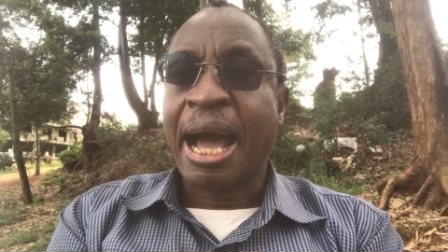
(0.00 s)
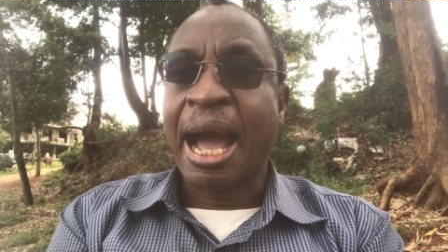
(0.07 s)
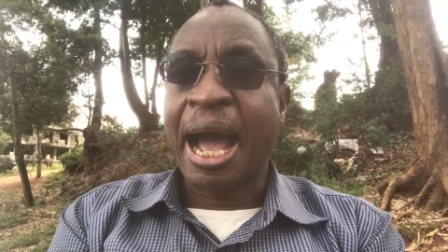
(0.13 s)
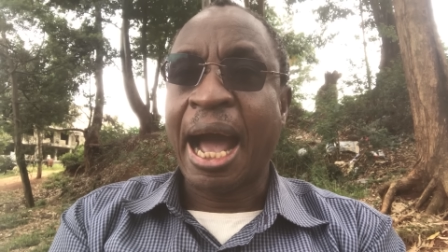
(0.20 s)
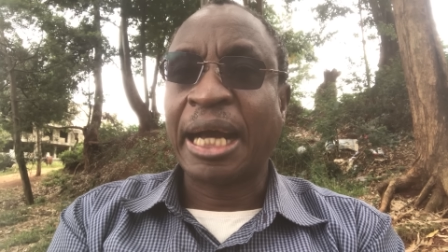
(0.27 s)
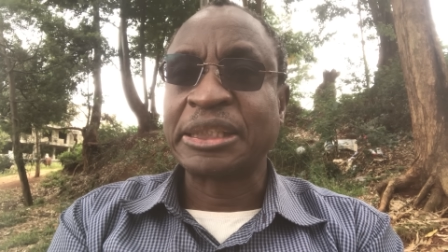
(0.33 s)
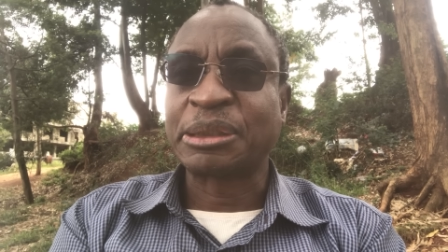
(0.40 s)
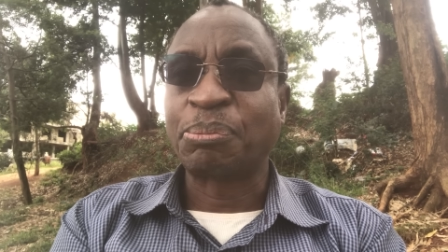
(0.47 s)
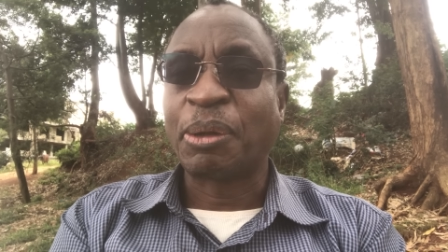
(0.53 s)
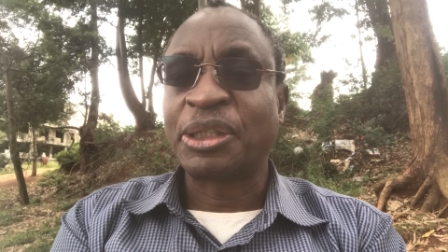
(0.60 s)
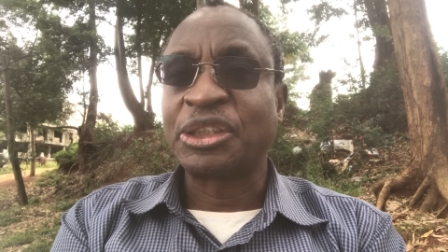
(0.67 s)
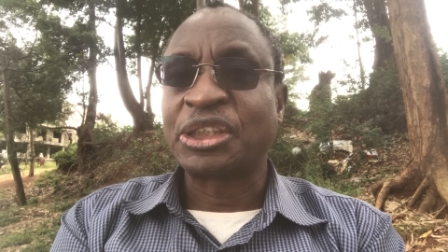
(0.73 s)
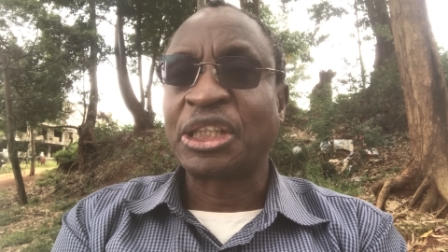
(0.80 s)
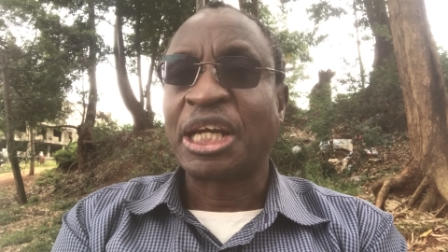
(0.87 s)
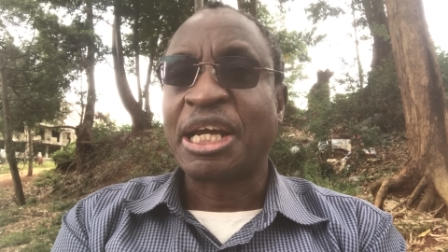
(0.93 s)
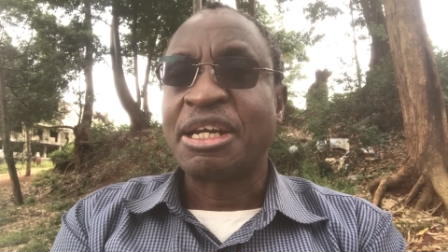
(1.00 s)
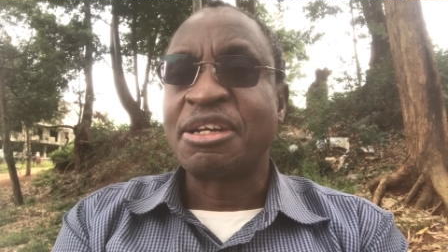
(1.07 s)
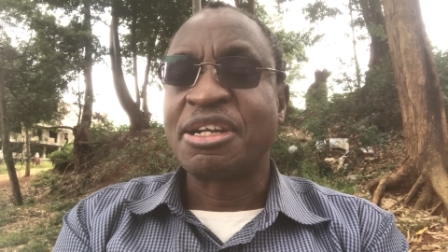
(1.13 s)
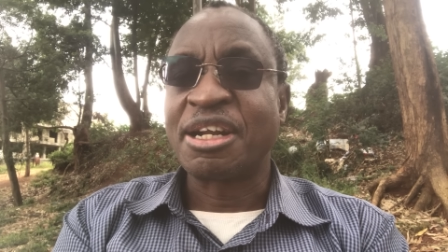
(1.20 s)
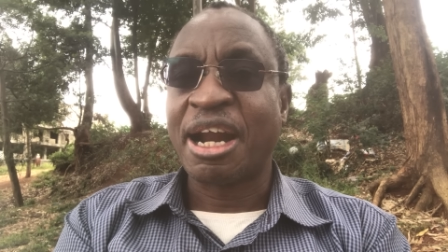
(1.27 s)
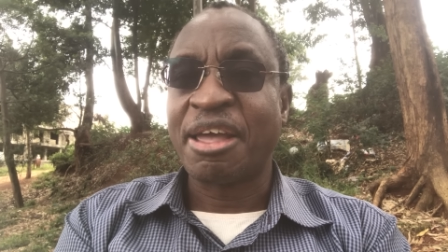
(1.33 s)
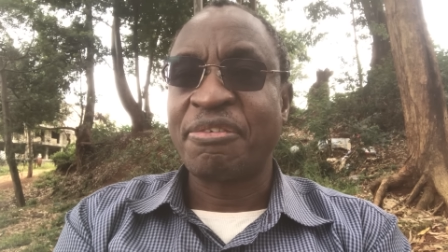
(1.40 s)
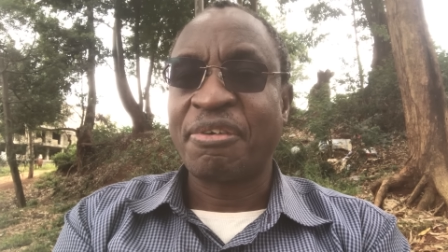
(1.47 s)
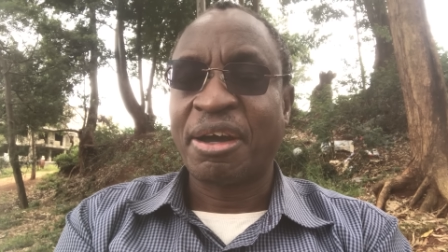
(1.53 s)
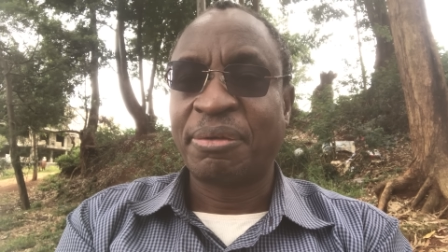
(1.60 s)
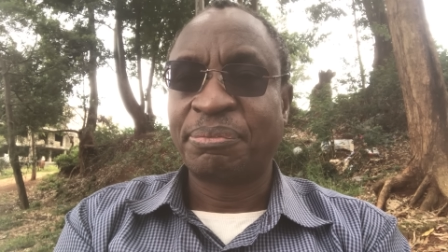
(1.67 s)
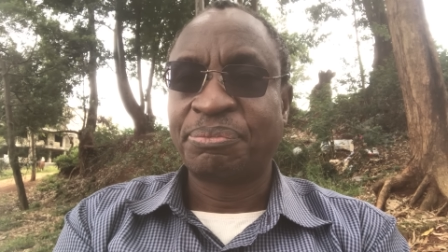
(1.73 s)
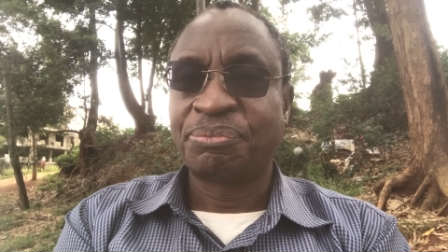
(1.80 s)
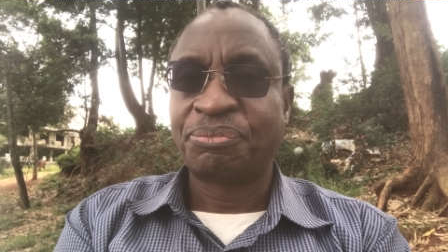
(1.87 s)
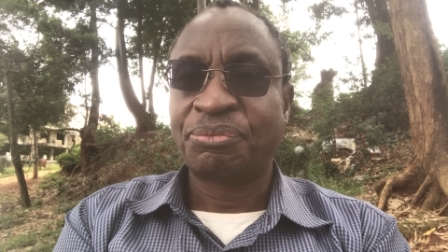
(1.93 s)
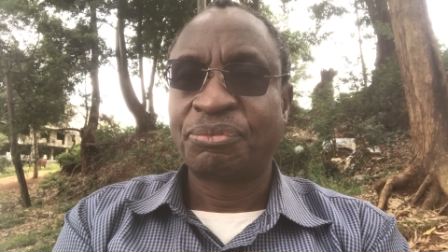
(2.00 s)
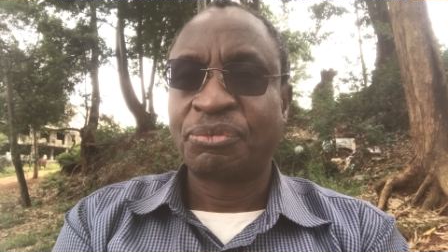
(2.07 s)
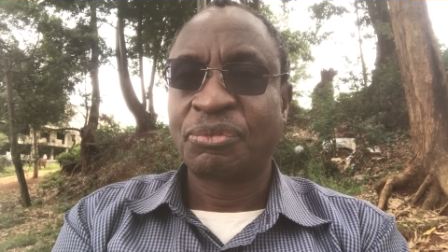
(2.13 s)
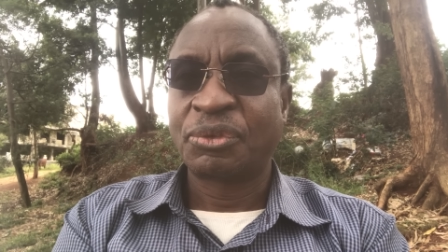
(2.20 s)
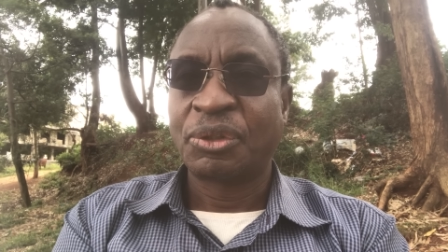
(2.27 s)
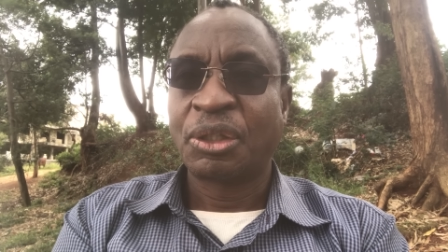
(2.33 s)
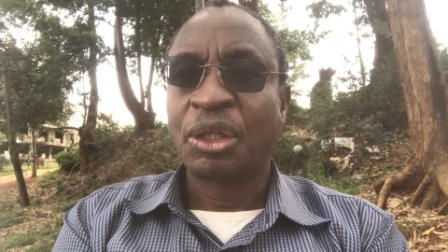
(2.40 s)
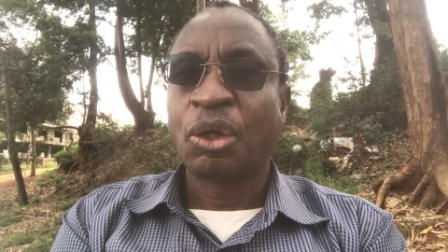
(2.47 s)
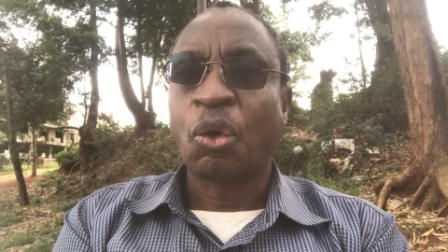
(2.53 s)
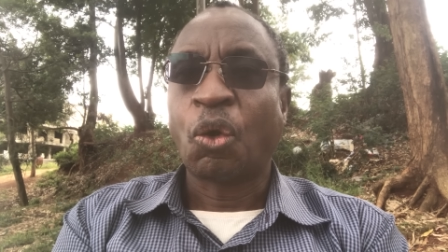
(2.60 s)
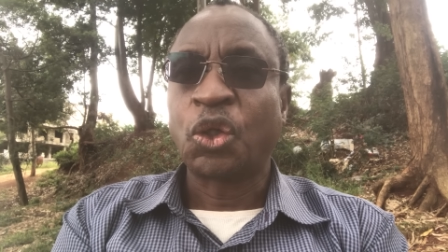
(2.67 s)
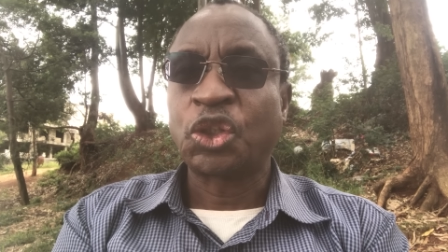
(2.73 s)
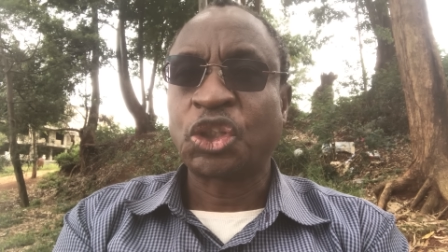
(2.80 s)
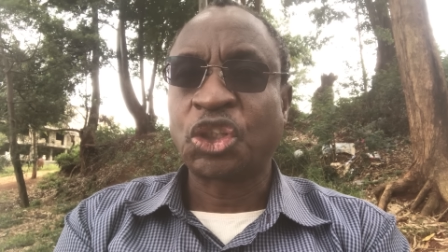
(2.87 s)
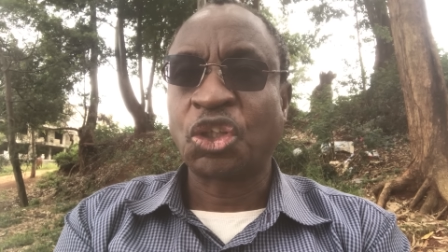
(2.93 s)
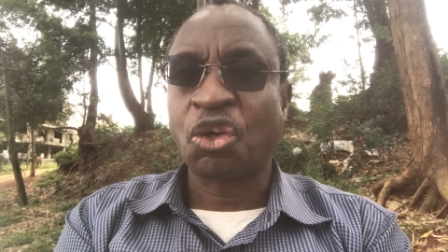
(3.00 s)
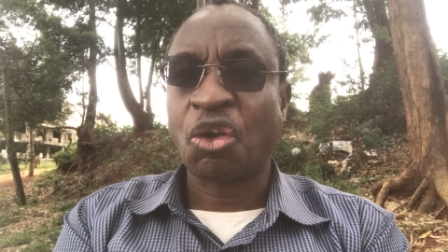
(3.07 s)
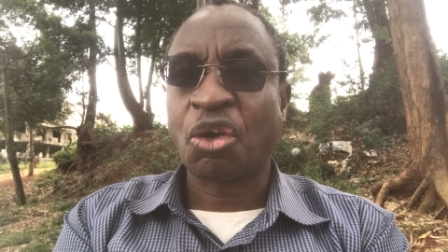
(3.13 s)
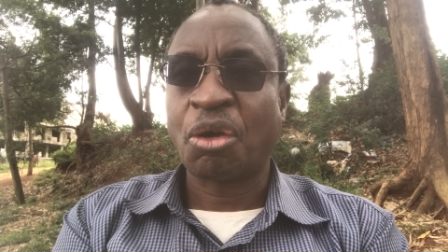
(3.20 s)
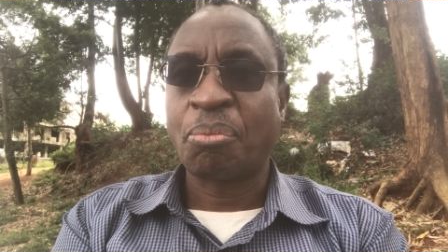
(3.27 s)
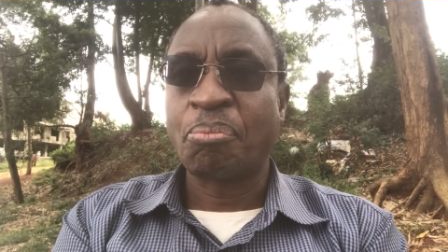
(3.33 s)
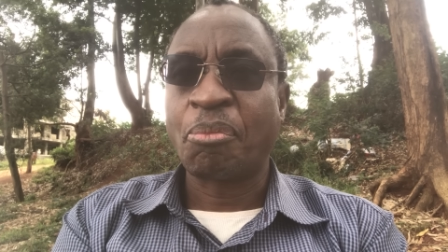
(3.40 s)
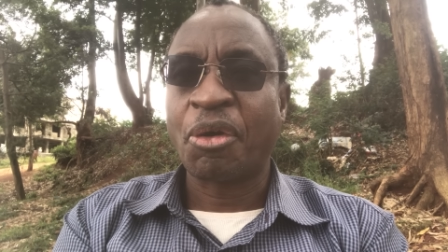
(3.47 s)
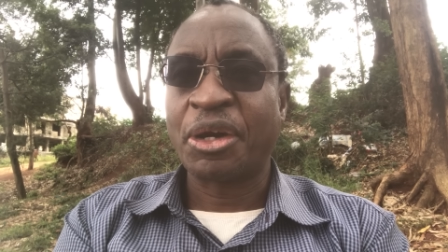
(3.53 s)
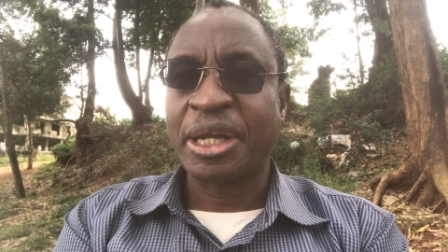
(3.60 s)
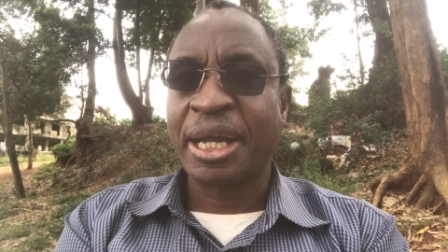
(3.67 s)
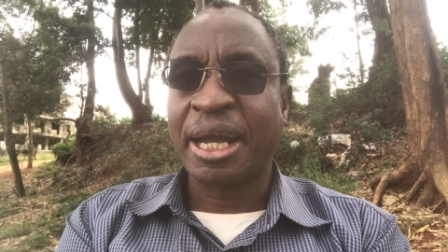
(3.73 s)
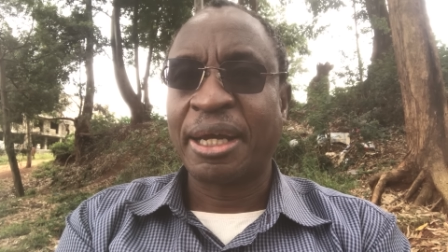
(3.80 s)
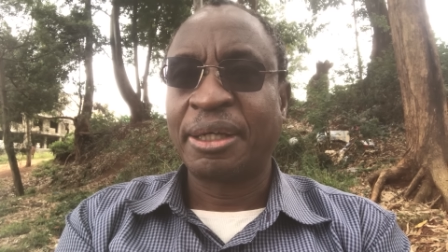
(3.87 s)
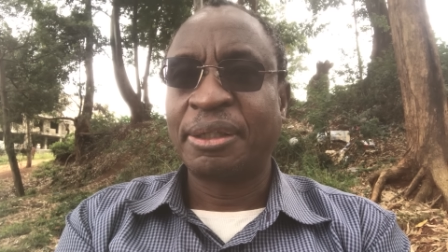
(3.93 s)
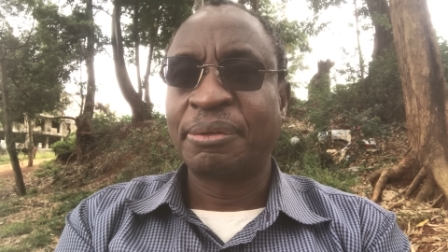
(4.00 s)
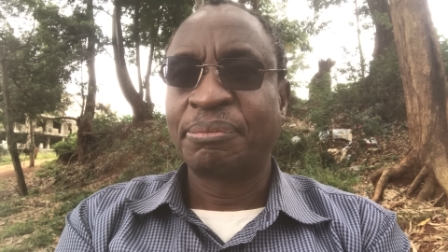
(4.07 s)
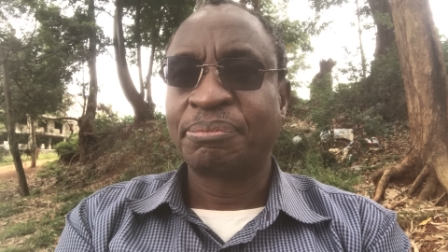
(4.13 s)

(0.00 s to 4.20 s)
her husband's driver, stroke bodyguard.